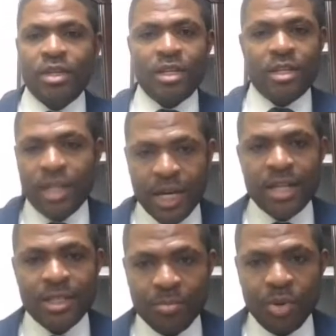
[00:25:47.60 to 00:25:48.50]
They
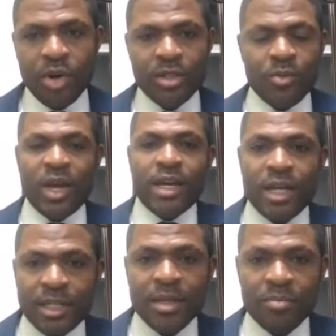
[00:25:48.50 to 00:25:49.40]
can't import. Why
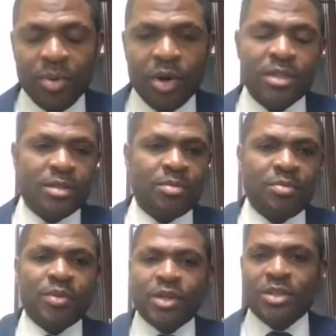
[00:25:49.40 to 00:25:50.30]
can't they import?
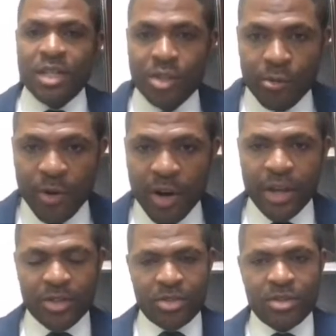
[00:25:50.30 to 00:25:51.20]
Because there's no
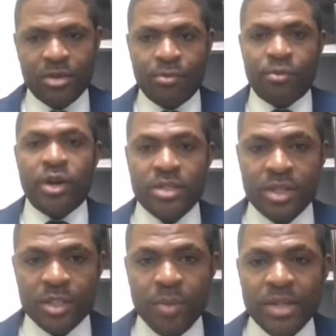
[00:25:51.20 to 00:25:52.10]
Forex. Forex is
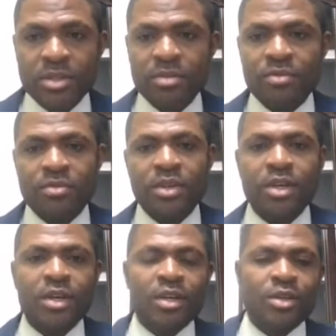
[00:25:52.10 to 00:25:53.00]
expensive,
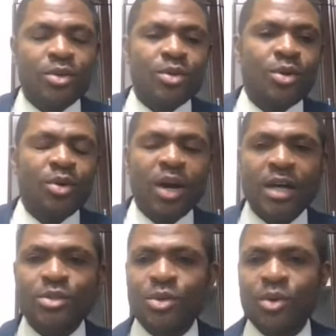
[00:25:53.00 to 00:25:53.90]

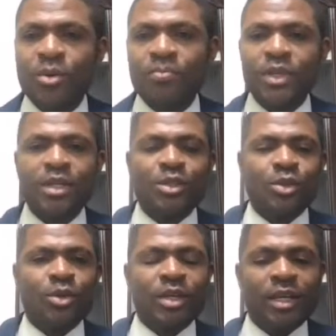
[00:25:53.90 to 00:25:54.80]
and so
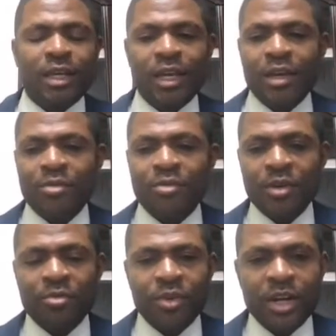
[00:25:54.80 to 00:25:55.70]

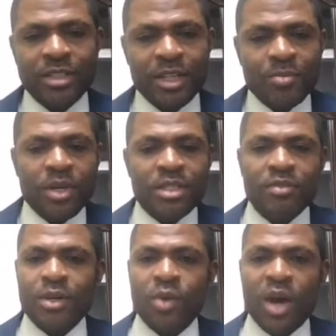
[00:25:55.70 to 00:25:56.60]
if Forex is expensive,
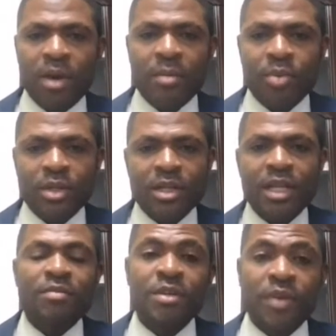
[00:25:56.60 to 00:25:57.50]
then why am I importing? And
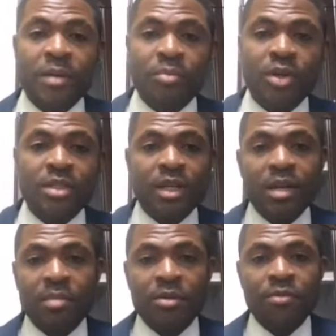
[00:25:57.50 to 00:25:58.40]
even if I import it and I
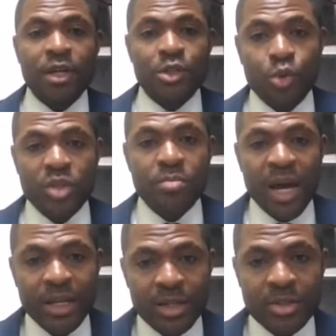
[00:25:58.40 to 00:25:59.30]
manufacture, who is
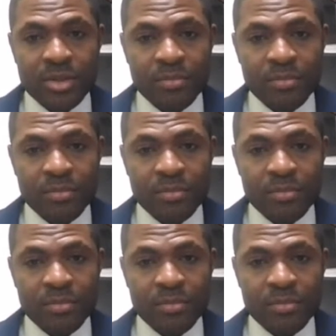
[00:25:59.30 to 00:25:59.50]
buying it?